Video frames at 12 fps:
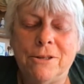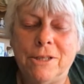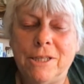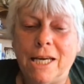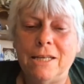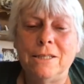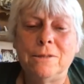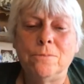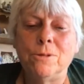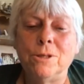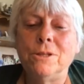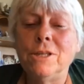and that is
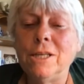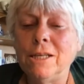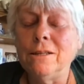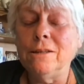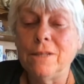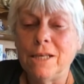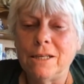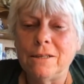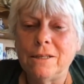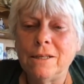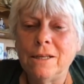one thing that